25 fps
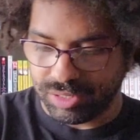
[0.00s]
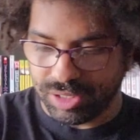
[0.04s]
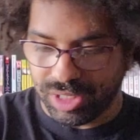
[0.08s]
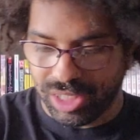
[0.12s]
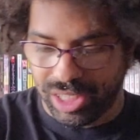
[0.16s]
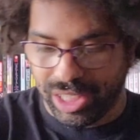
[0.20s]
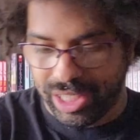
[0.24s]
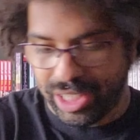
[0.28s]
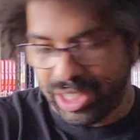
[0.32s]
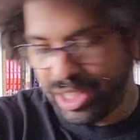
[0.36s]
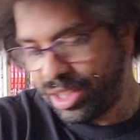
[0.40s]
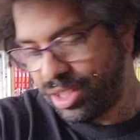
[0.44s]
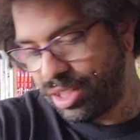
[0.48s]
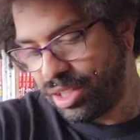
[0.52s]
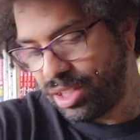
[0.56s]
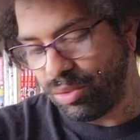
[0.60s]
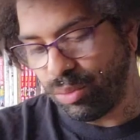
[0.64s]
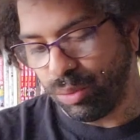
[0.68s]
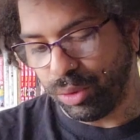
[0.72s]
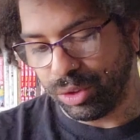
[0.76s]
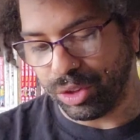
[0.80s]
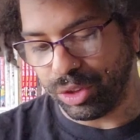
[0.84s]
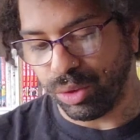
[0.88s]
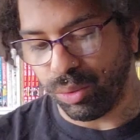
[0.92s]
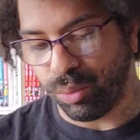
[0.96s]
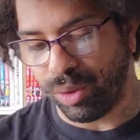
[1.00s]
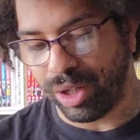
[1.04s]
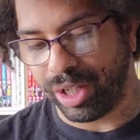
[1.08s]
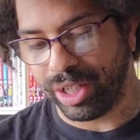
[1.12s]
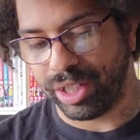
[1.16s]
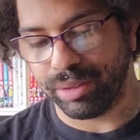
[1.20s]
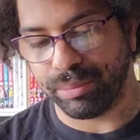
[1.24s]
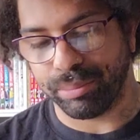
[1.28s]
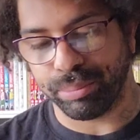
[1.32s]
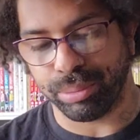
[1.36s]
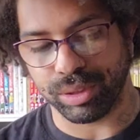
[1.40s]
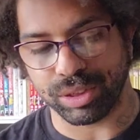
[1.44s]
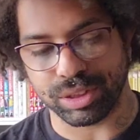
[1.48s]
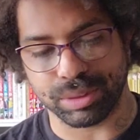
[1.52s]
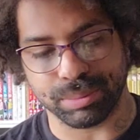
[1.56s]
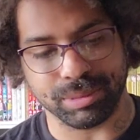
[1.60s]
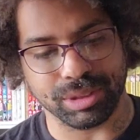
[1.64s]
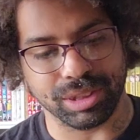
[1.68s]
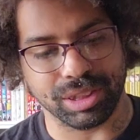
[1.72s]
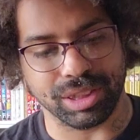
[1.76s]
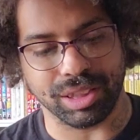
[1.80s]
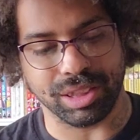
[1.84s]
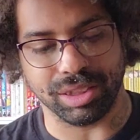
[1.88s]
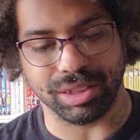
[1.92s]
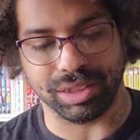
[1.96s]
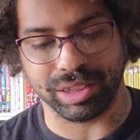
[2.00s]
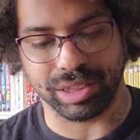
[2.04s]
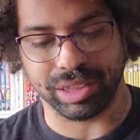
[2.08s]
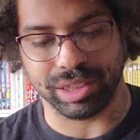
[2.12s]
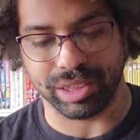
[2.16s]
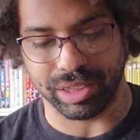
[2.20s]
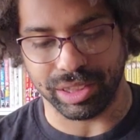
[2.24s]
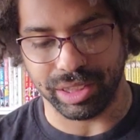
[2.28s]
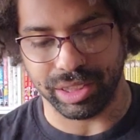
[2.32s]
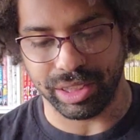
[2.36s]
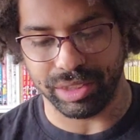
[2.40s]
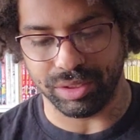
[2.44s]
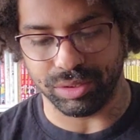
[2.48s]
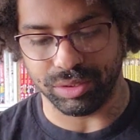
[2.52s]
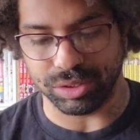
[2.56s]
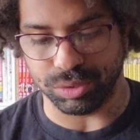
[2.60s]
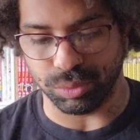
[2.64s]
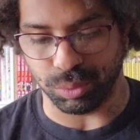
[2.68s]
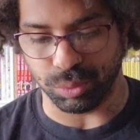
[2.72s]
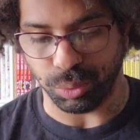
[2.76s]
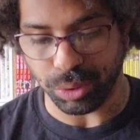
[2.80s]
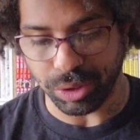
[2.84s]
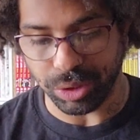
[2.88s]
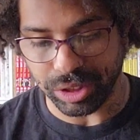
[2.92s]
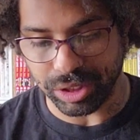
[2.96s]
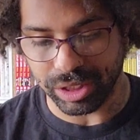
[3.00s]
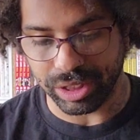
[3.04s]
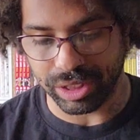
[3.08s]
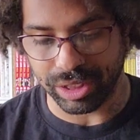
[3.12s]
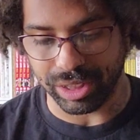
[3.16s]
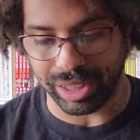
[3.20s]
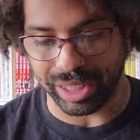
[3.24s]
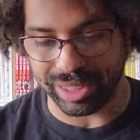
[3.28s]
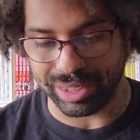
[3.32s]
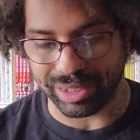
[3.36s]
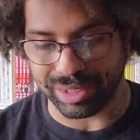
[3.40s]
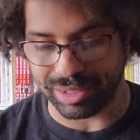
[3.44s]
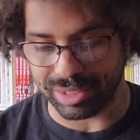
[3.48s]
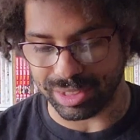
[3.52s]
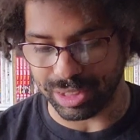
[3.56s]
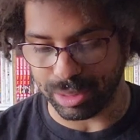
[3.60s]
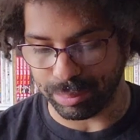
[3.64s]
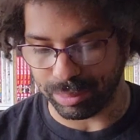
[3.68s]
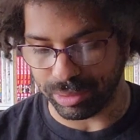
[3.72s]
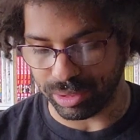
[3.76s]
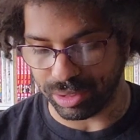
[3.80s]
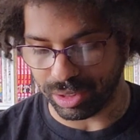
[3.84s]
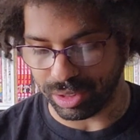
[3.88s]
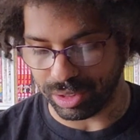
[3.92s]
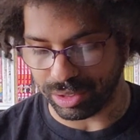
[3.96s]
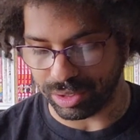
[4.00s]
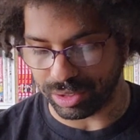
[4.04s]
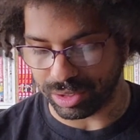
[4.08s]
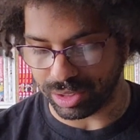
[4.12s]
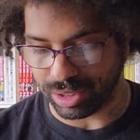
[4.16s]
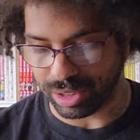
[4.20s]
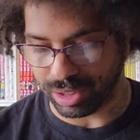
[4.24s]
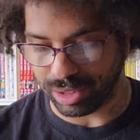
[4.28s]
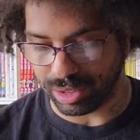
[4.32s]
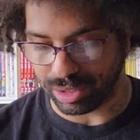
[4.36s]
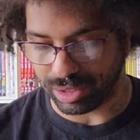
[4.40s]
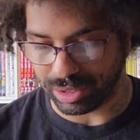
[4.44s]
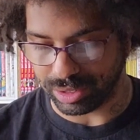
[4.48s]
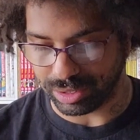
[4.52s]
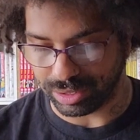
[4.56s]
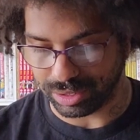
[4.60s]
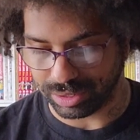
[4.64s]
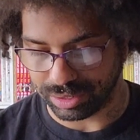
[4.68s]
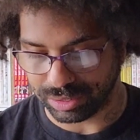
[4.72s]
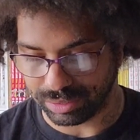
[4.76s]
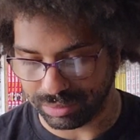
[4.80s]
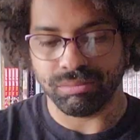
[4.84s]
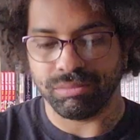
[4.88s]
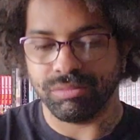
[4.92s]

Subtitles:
And with a white Prismacolor, it really lightens up your other colors.